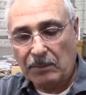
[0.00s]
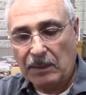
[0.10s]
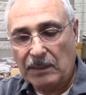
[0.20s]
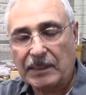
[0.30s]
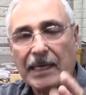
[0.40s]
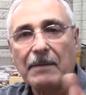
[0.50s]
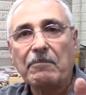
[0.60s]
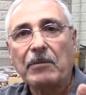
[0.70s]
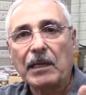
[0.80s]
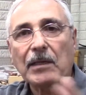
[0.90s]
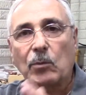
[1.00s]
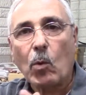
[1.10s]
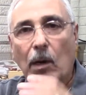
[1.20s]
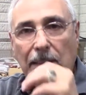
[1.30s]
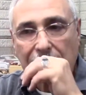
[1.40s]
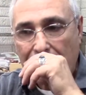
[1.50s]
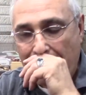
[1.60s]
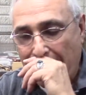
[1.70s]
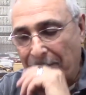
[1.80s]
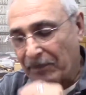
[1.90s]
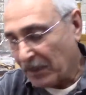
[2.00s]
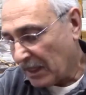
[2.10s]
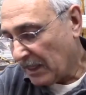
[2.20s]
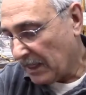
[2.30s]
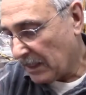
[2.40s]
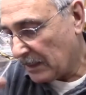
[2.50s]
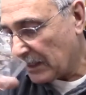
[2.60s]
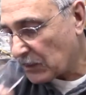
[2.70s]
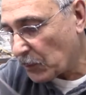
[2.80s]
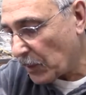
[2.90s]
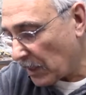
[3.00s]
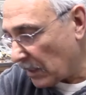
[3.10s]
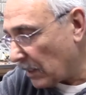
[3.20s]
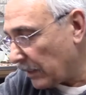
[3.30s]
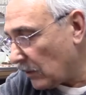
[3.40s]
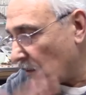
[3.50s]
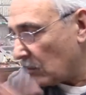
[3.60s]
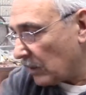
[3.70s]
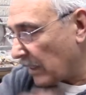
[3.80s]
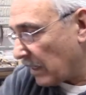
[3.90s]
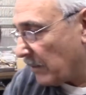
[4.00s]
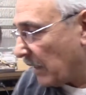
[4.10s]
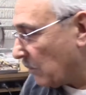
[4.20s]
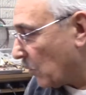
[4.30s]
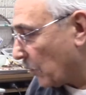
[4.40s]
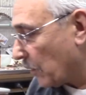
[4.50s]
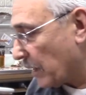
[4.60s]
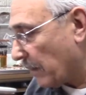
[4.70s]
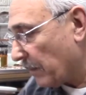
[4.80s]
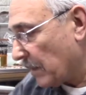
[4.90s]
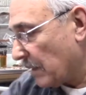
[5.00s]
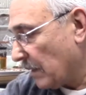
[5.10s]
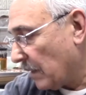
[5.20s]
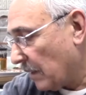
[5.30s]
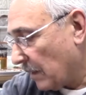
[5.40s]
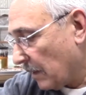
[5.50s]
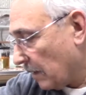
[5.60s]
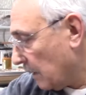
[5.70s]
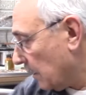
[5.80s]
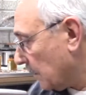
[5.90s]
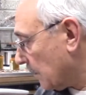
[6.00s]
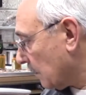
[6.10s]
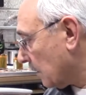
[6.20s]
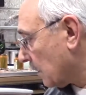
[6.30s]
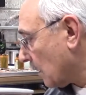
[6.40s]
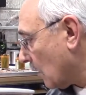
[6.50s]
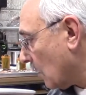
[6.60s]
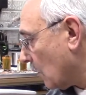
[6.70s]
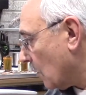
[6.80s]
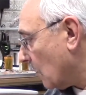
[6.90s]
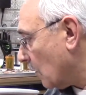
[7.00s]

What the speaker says: same thing twice. This way I know that I made both of them. So